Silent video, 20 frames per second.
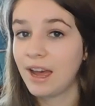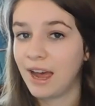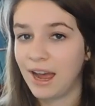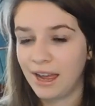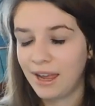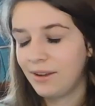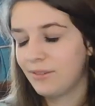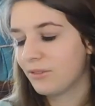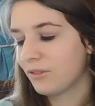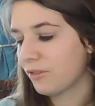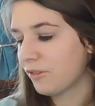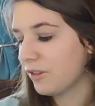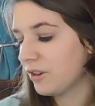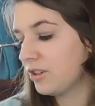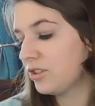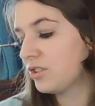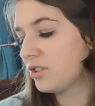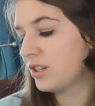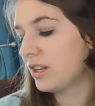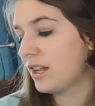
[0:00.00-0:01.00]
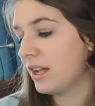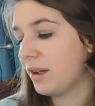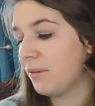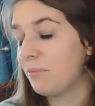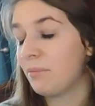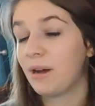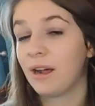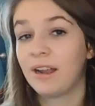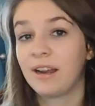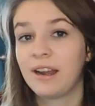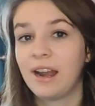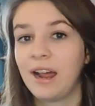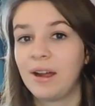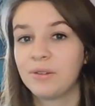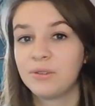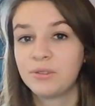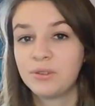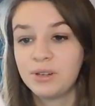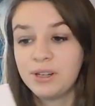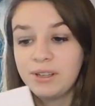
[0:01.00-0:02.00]
I haven't finished it, but
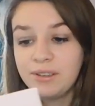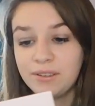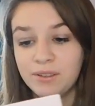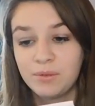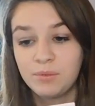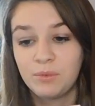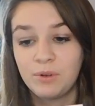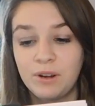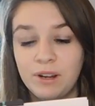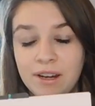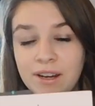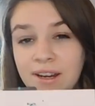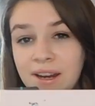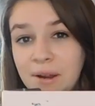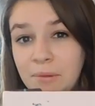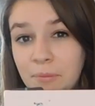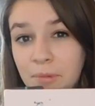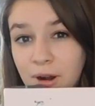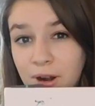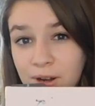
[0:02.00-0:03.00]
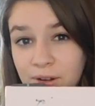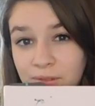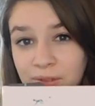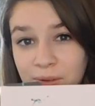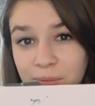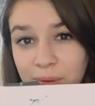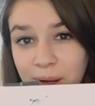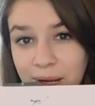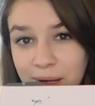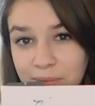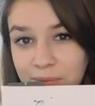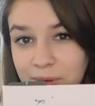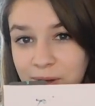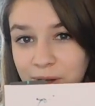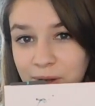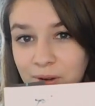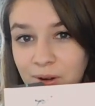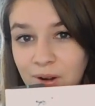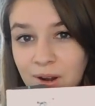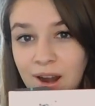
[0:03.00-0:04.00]
I was reading it this morning and part of it made
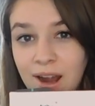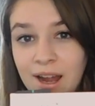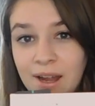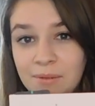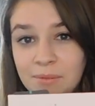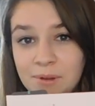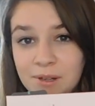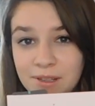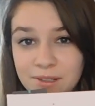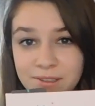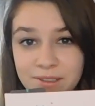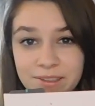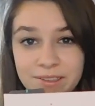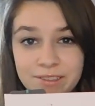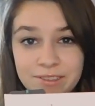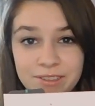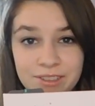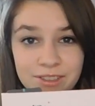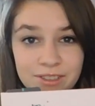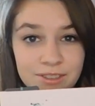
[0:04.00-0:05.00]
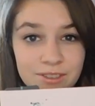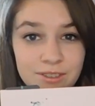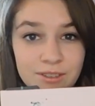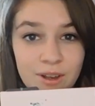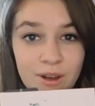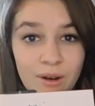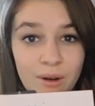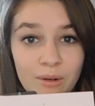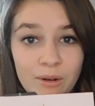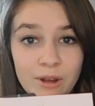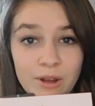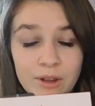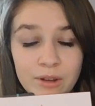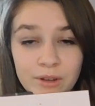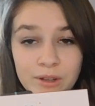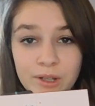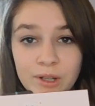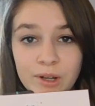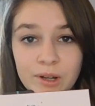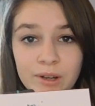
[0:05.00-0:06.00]
me cry because it's just so
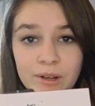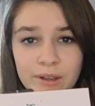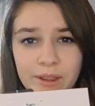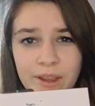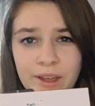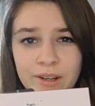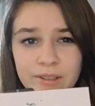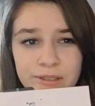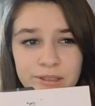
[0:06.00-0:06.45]
good and it